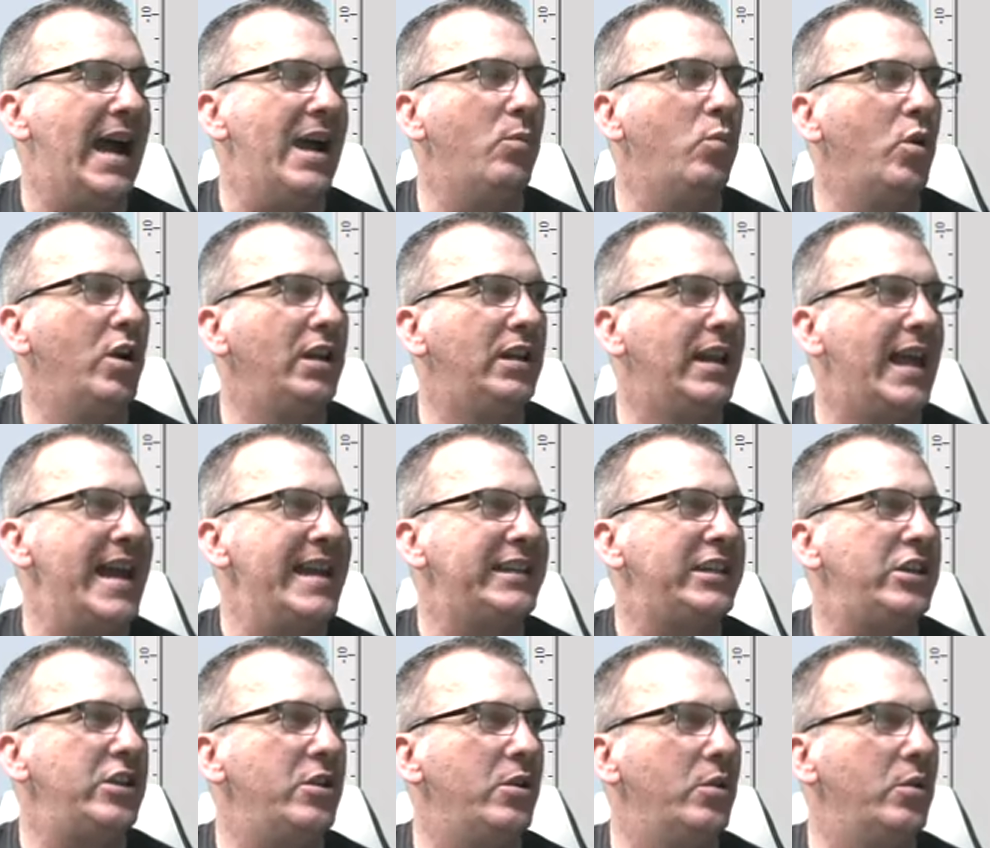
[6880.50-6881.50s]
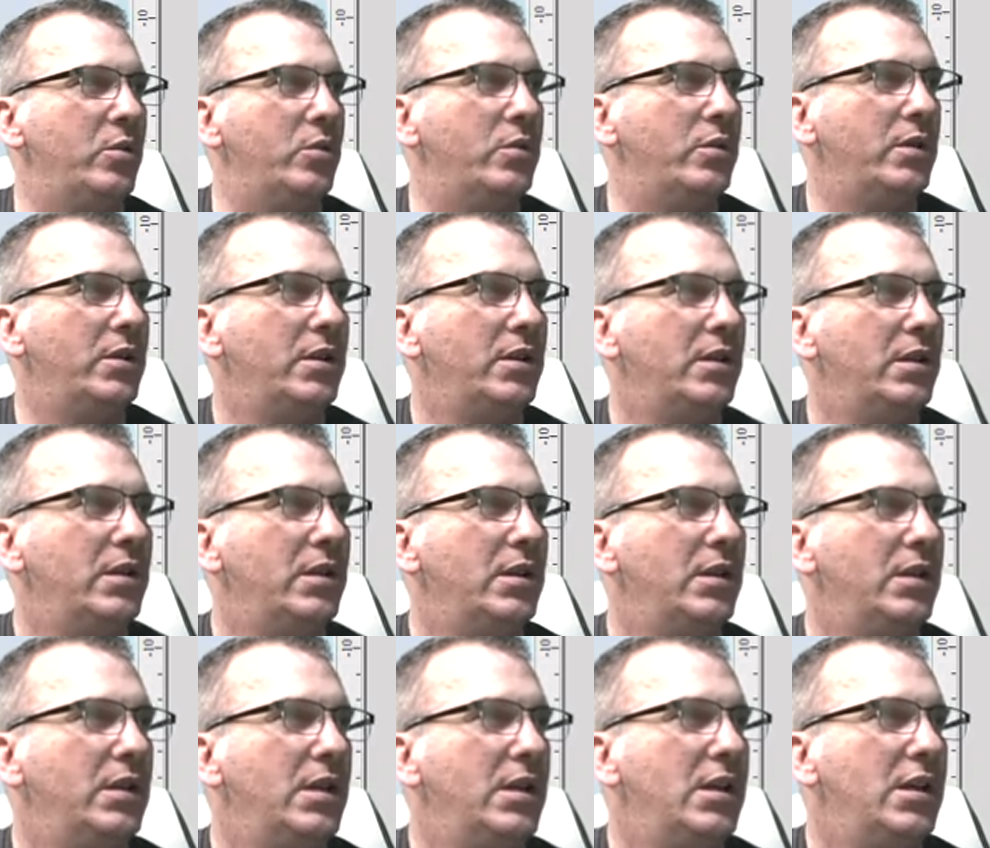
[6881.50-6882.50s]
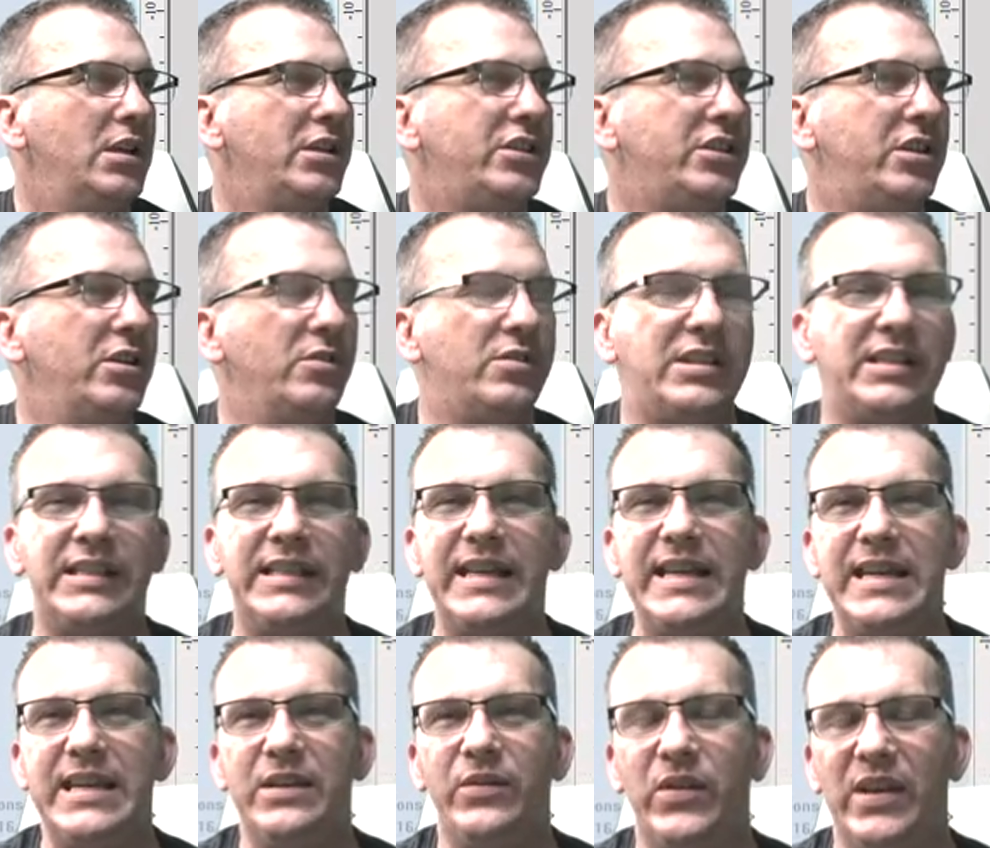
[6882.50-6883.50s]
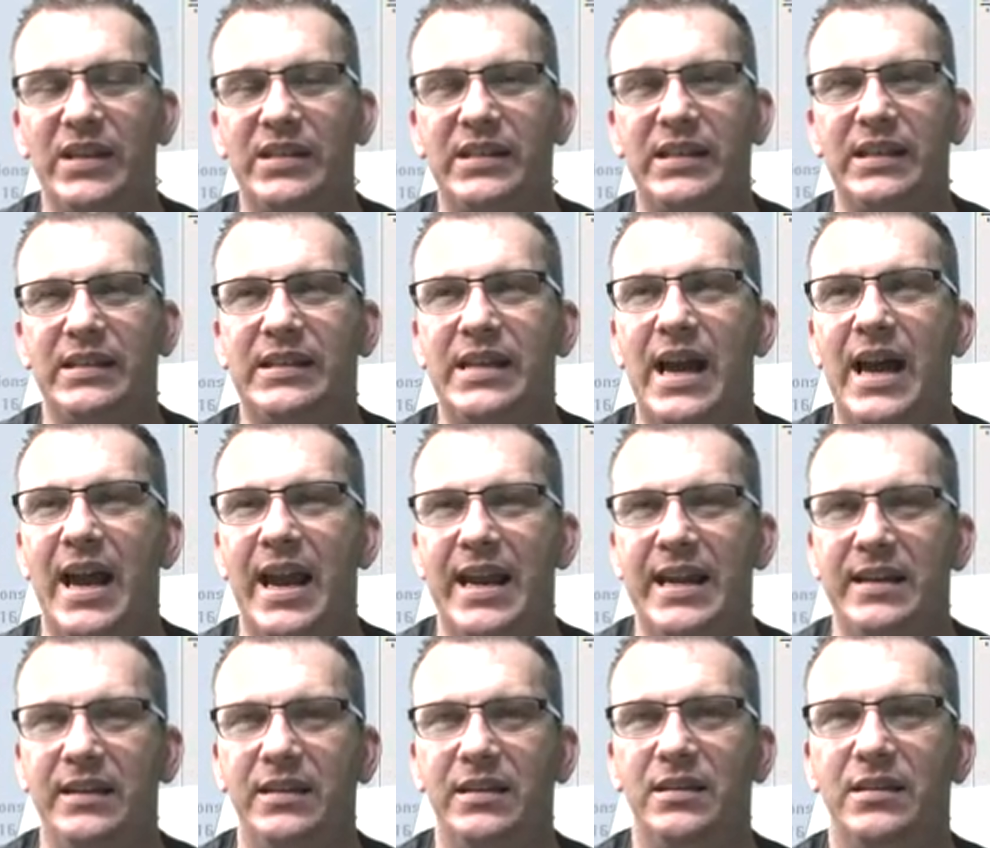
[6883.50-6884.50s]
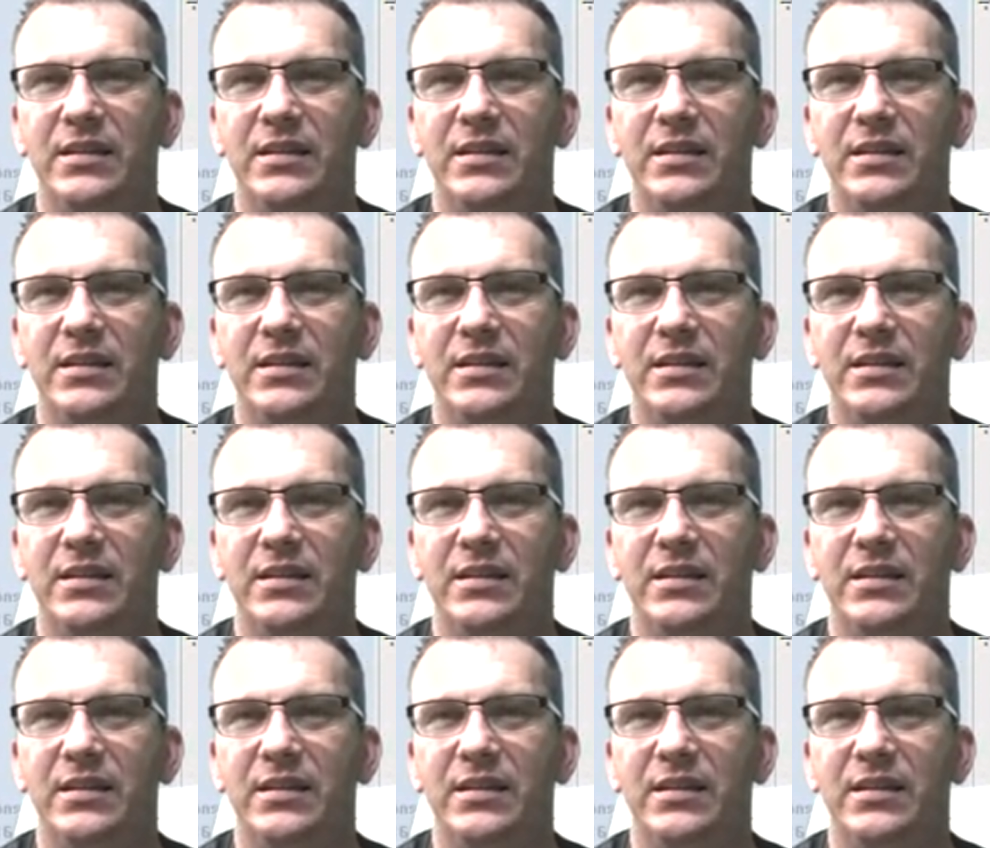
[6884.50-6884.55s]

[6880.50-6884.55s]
would like you to see this design.